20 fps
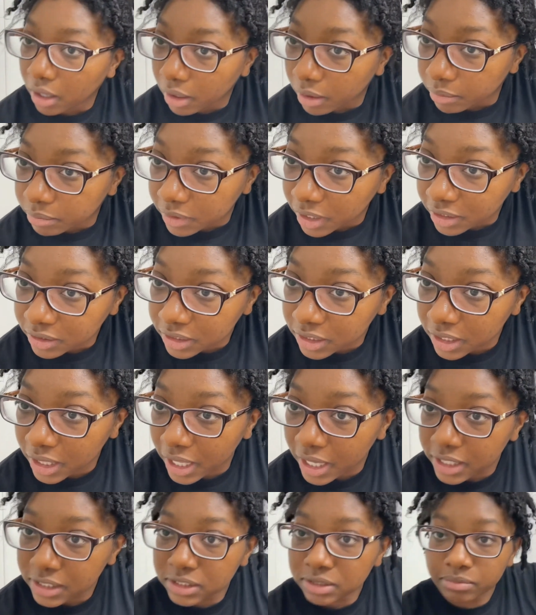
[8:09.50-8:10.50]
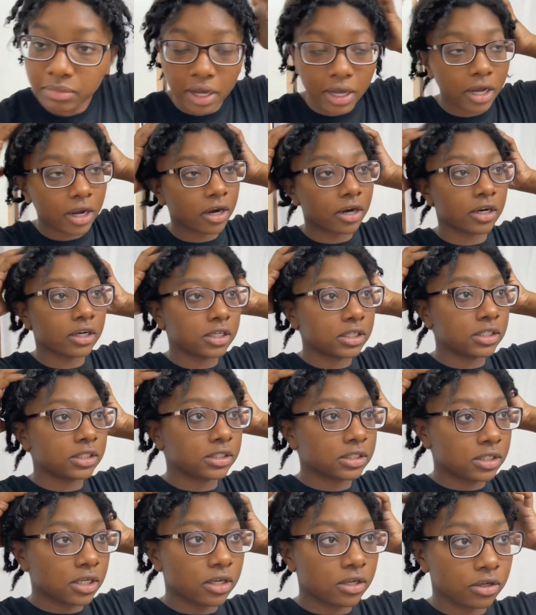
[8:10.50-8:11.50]
nonetheless, my hair
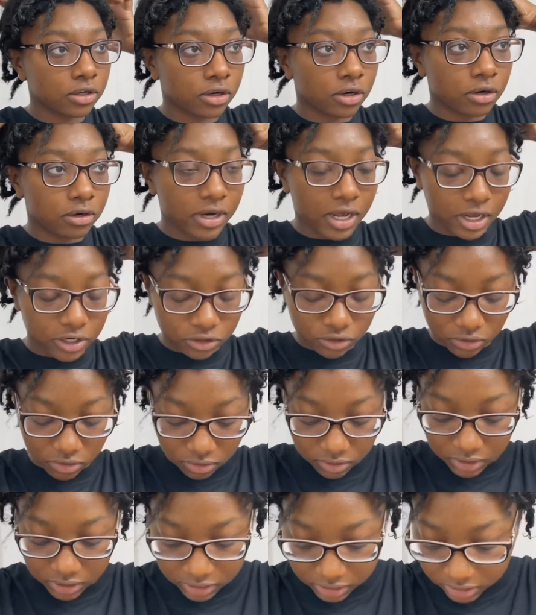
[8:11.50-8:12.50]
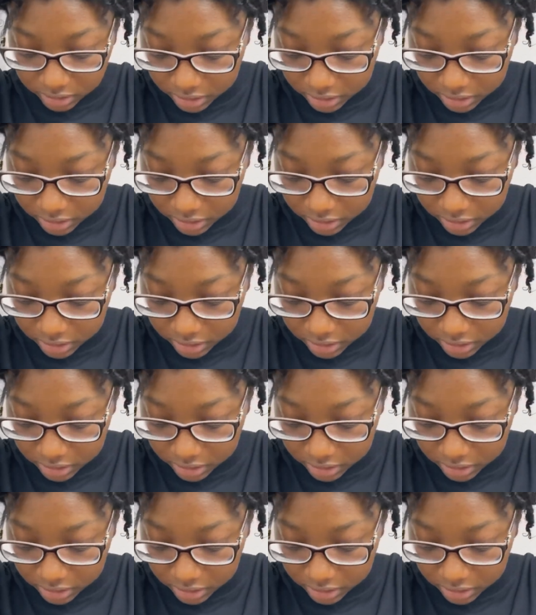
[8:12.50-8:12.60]
is, you know, natural and it's